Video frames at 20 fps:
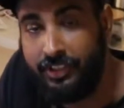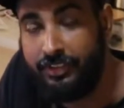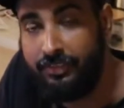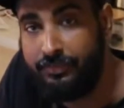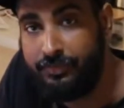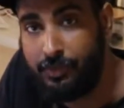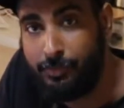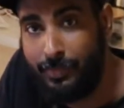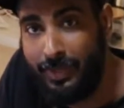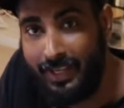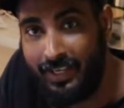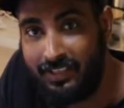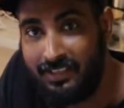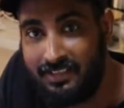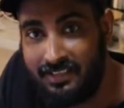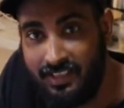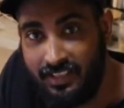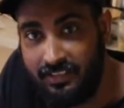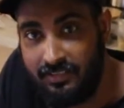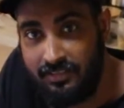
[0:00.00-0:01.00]
kit from
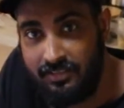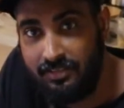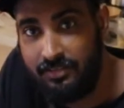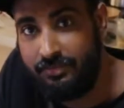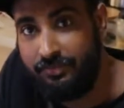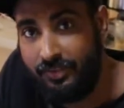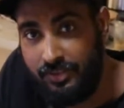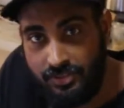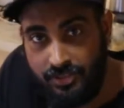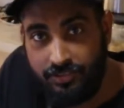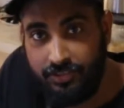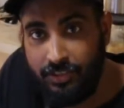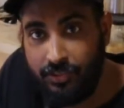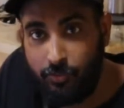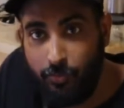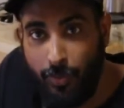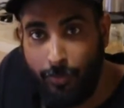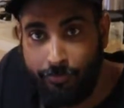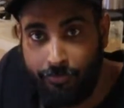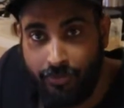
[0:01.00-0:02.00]
XSense. Visit
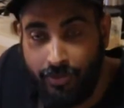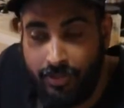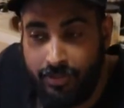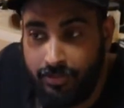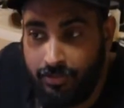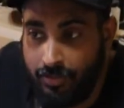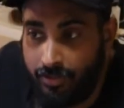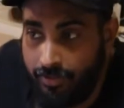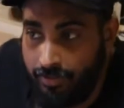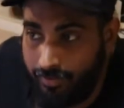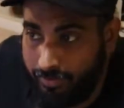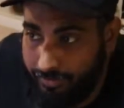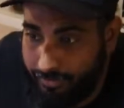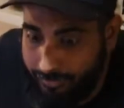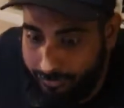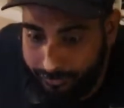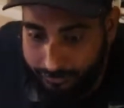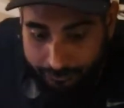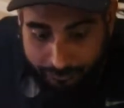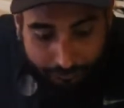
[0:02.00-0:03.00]
their website
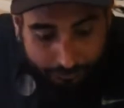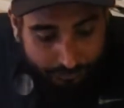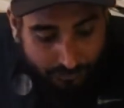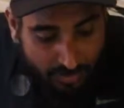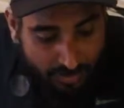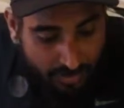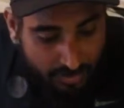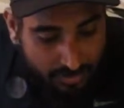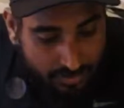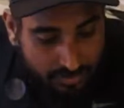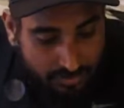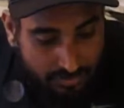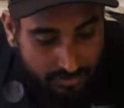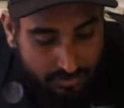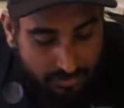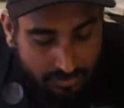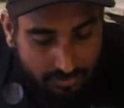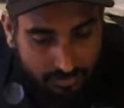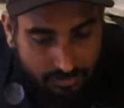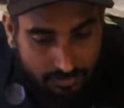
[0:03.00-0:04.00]
and
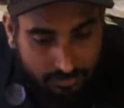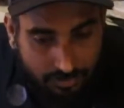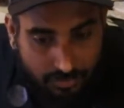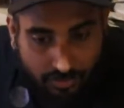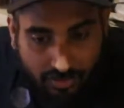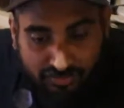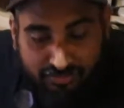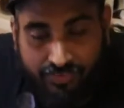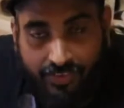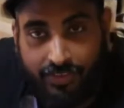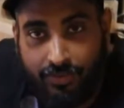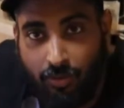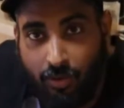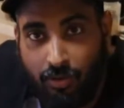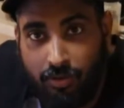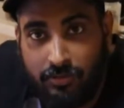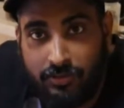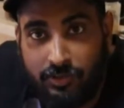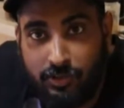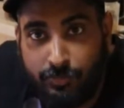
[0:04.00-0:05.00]
you can find
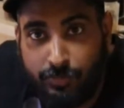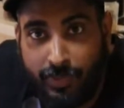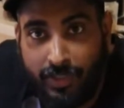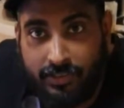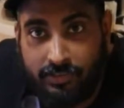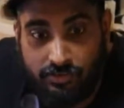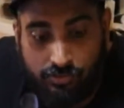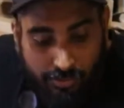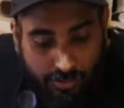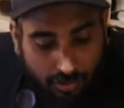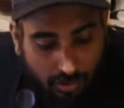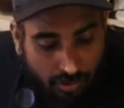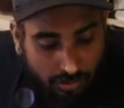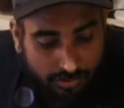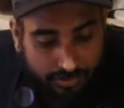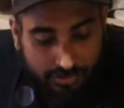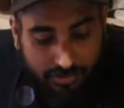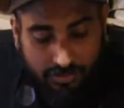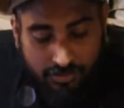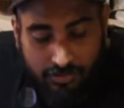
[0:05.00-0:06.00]
all the specs
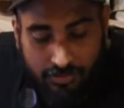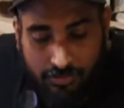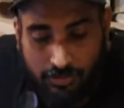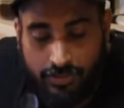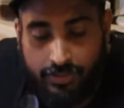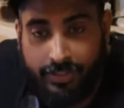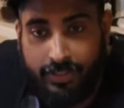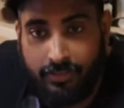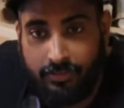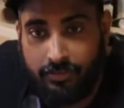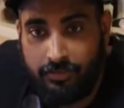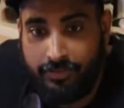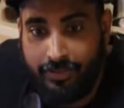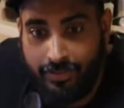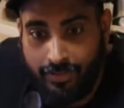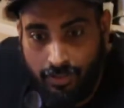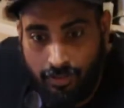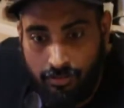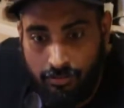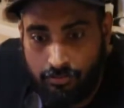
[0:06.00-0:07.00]
regarding the kit
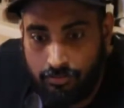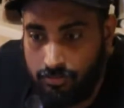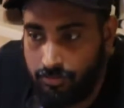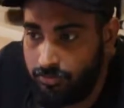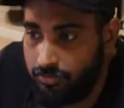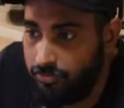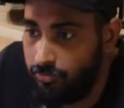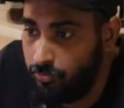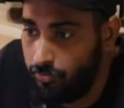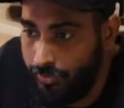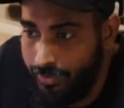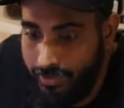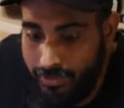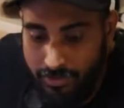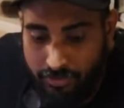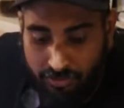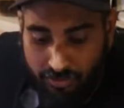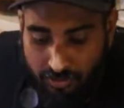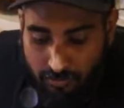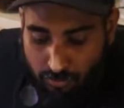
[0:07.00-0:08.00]
there, the
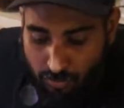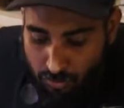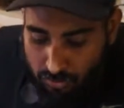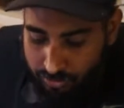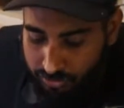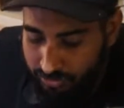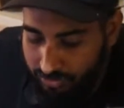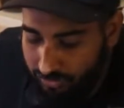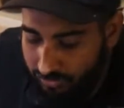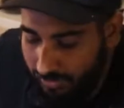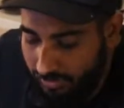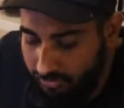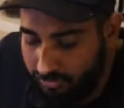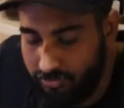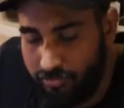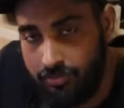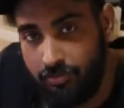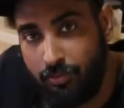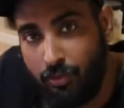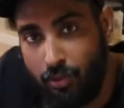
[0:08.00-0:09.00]
range, the motion
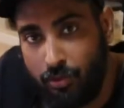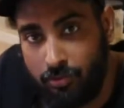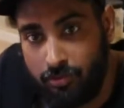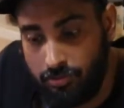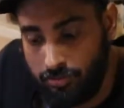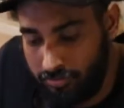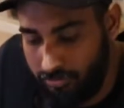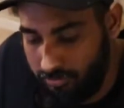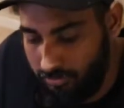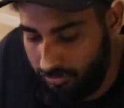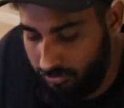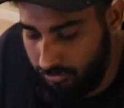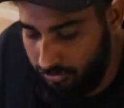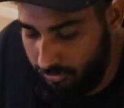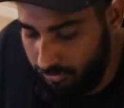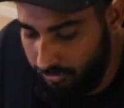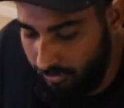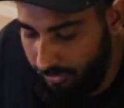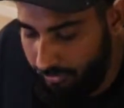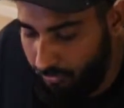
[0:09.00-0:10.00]
detection,
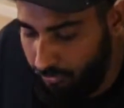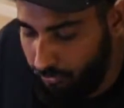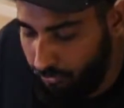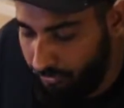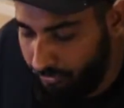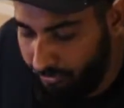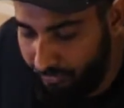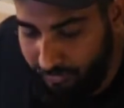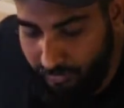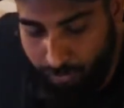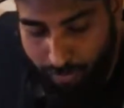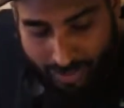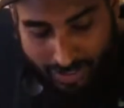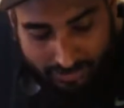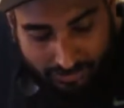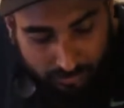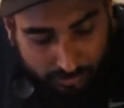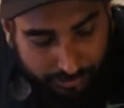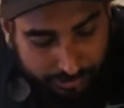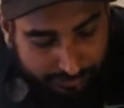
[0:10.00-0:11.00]
the endurance of the
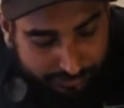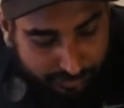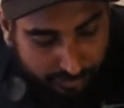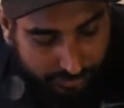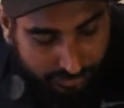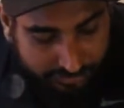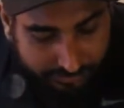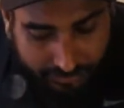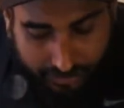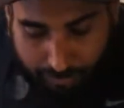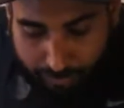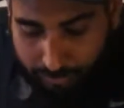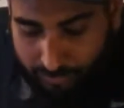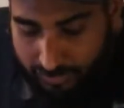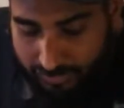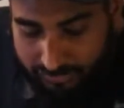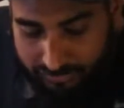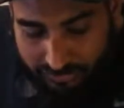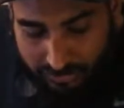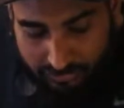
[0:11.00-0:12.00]
battery, for
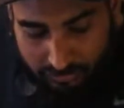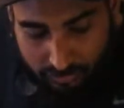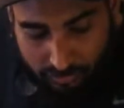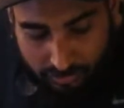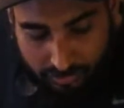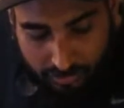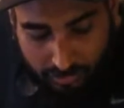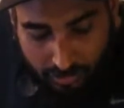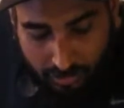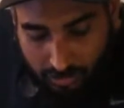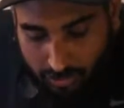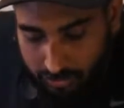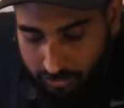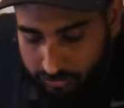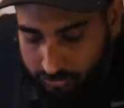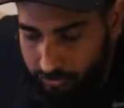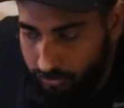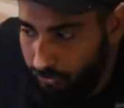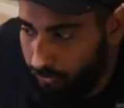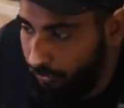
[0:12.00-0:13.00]
example, etc.
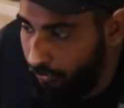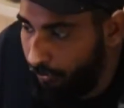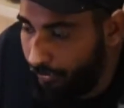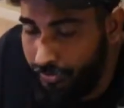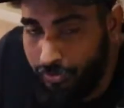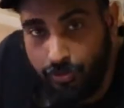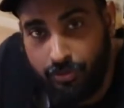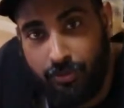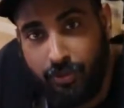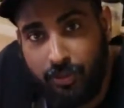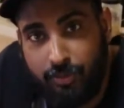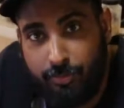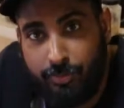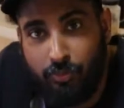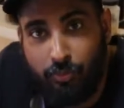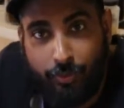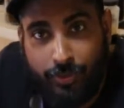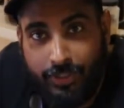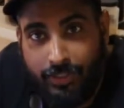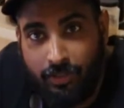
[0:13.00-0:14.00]
So we're not going to be
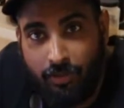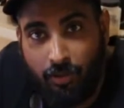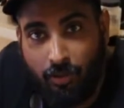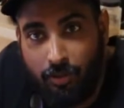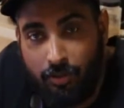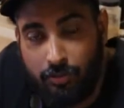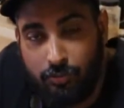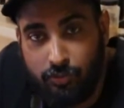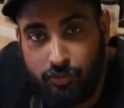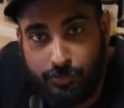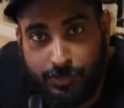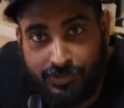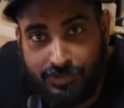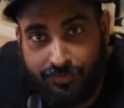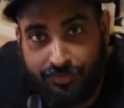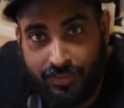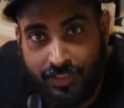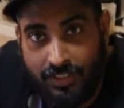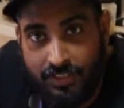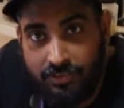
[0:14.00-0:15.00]
reading all those
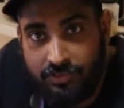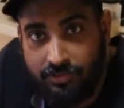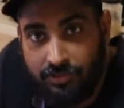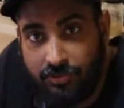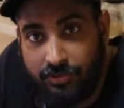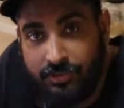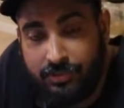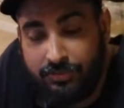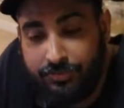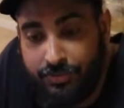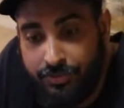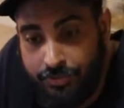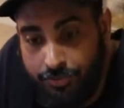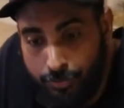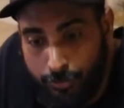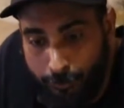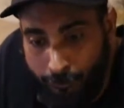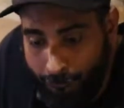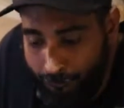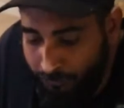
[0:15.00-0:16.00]
specifications on this
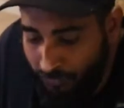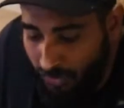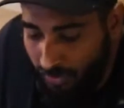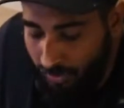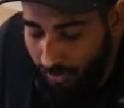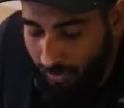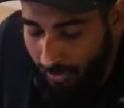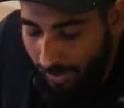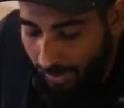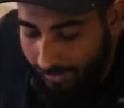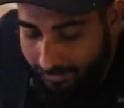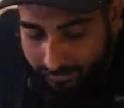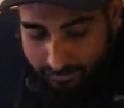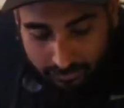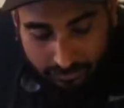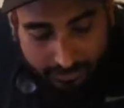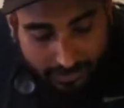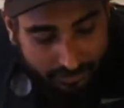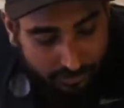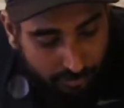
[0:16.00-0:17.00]
video.
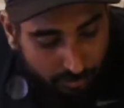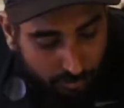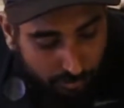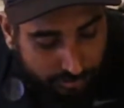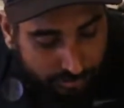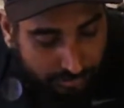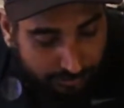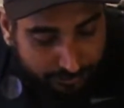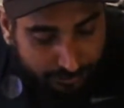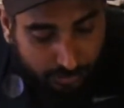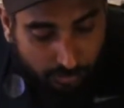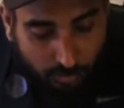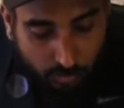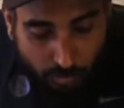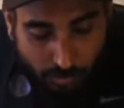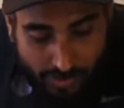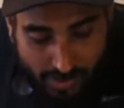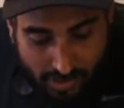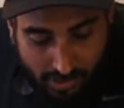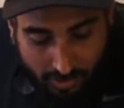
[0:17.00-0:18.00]
I did use them for a
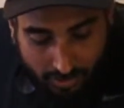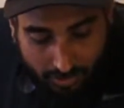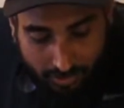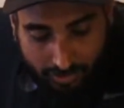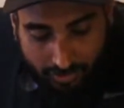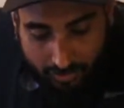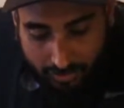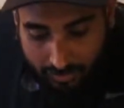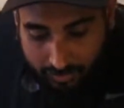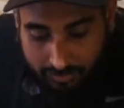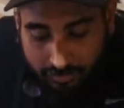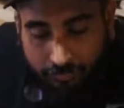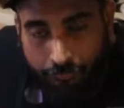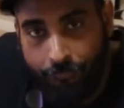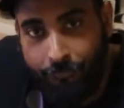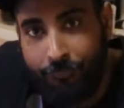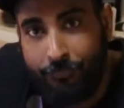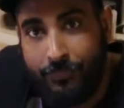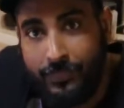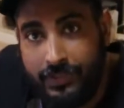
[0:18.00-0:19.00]
week,
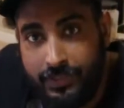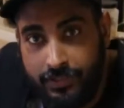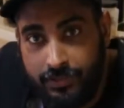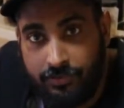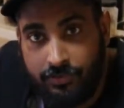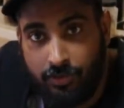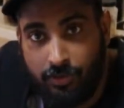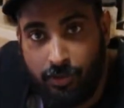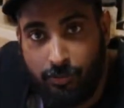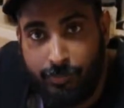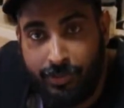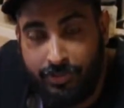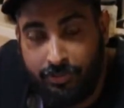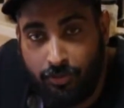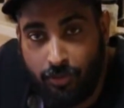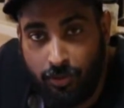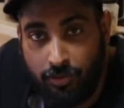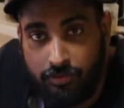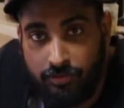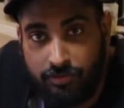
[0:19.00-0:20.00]
and these are my
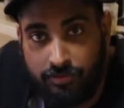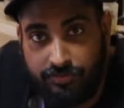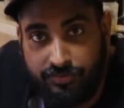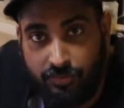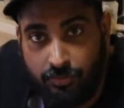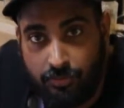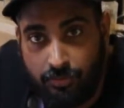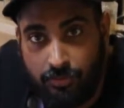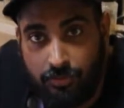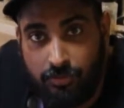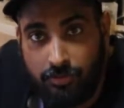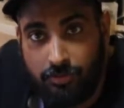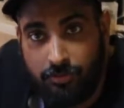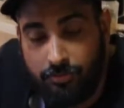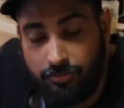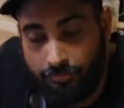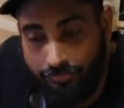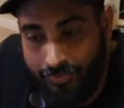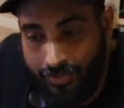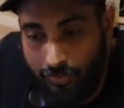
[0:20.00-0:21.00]
thoughts for
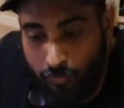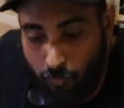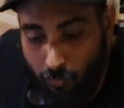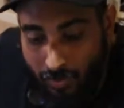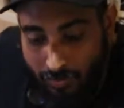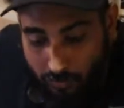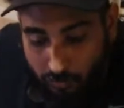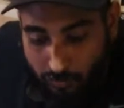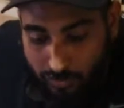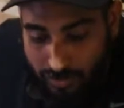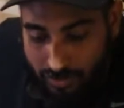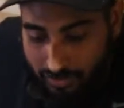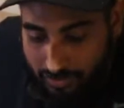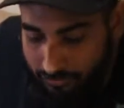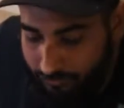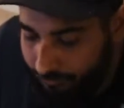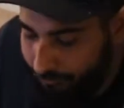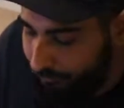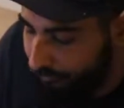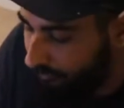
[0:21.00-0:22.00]
that 1 week.
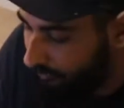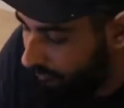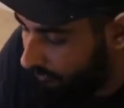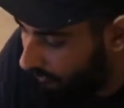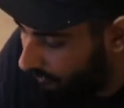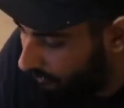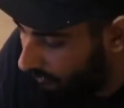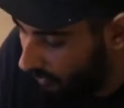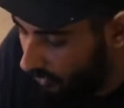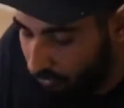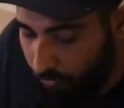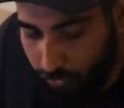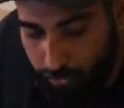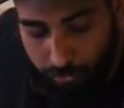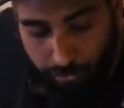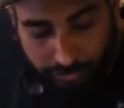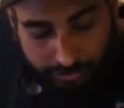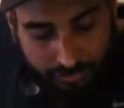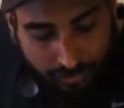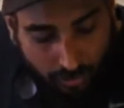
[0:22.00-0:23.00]
So
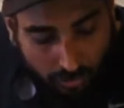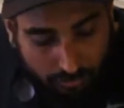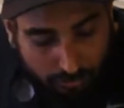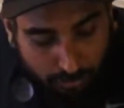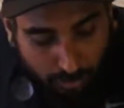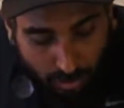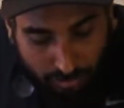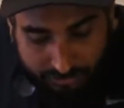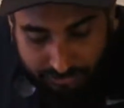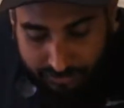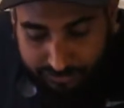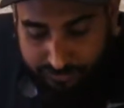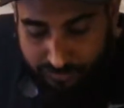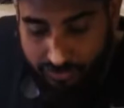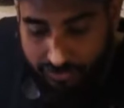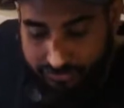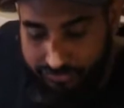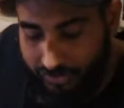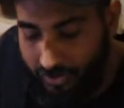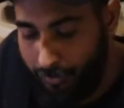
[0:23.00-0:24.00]
during the unboxing,
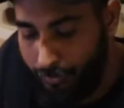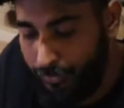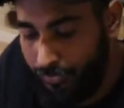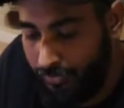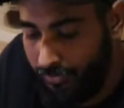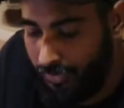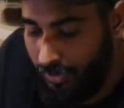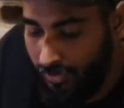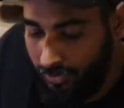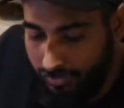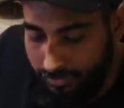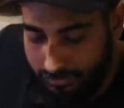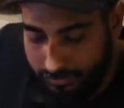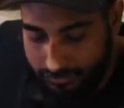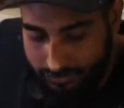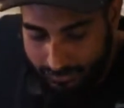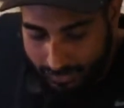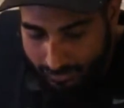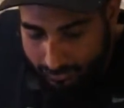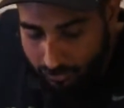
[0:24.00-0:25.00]
for example,
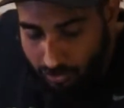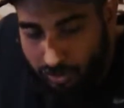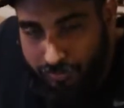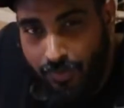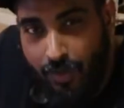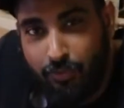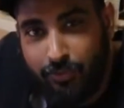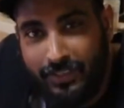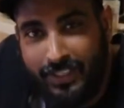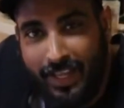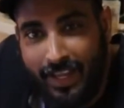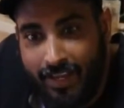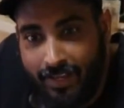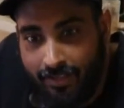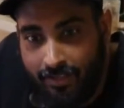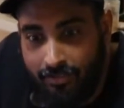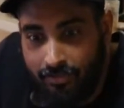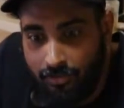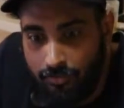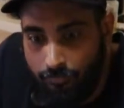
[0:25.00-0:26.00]
I love how they
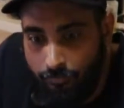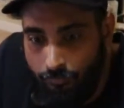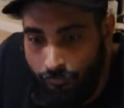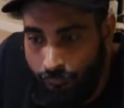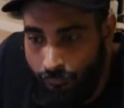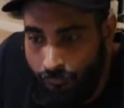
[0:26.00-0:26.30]
added